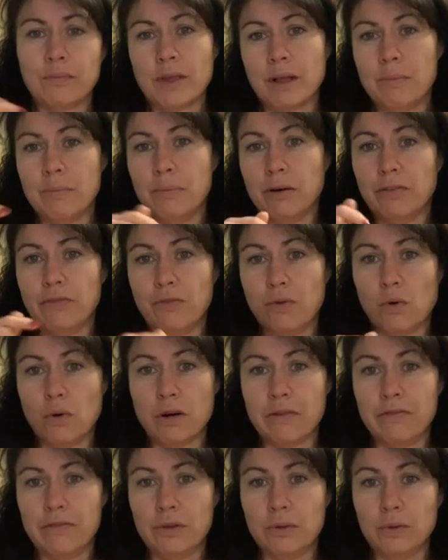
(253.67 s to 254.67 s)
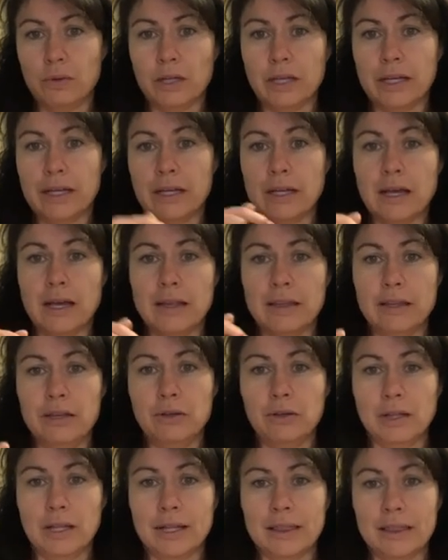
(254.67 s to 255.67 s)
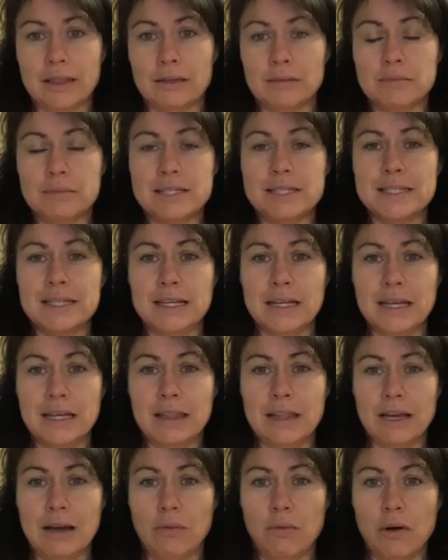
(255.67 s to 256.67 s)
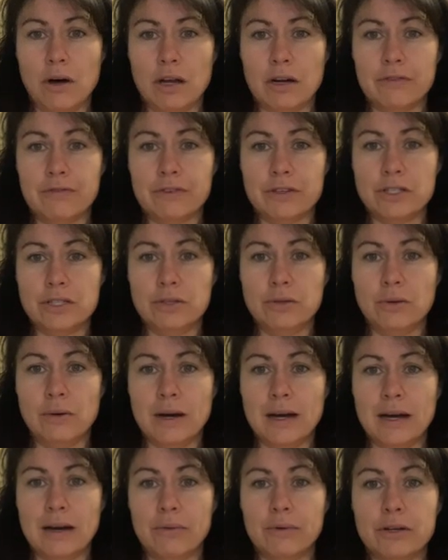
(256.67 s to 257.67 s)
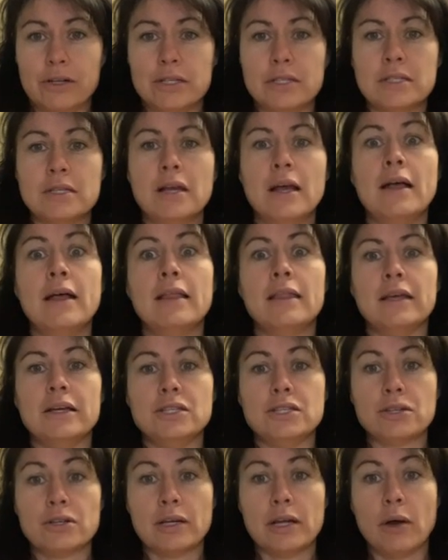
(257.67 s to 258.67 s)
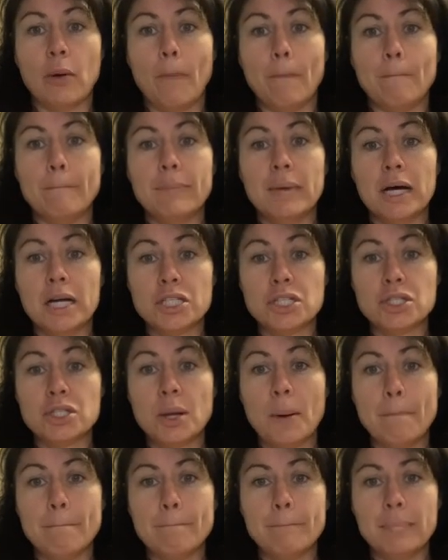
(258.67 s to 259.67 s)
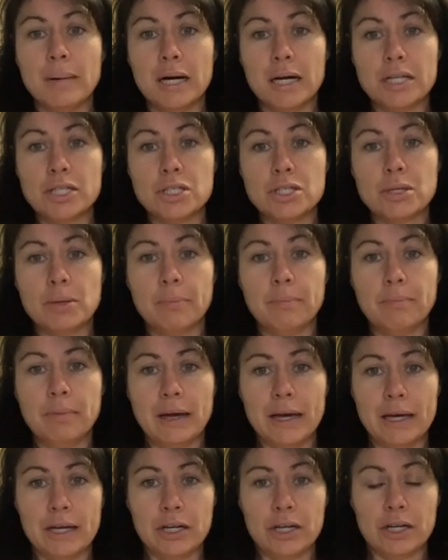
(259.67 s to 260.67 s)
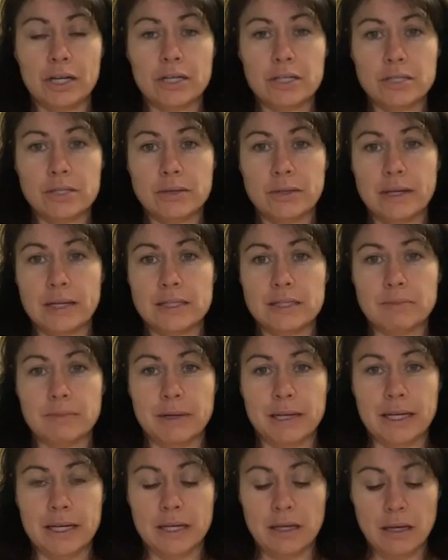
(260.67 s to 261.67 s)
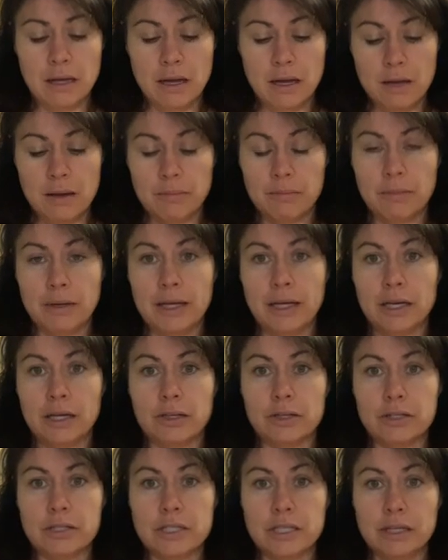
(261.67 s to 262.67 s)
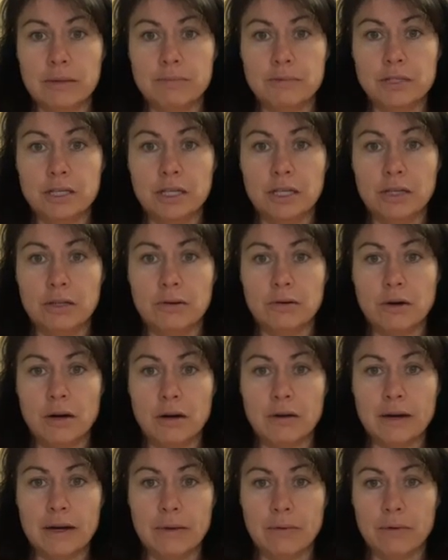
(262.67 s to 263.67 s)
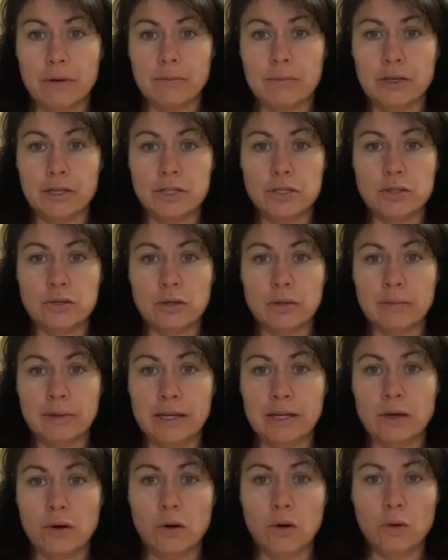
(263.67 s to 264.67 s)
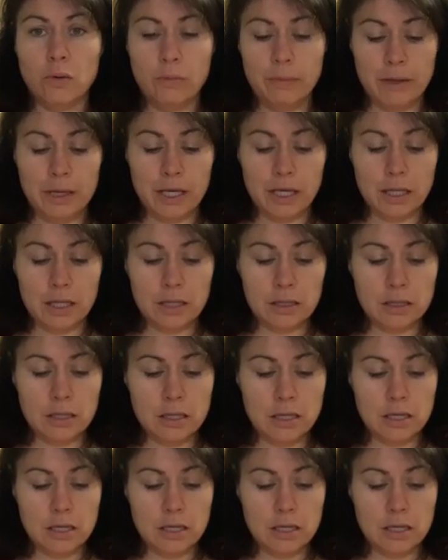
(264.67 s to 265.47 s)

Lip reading: before fueling, and then you let them sit in that water for 2 hours, they turn out much, much better. So that's my other tip to you. All right, well, I'm gonna enjoy my oatmeal.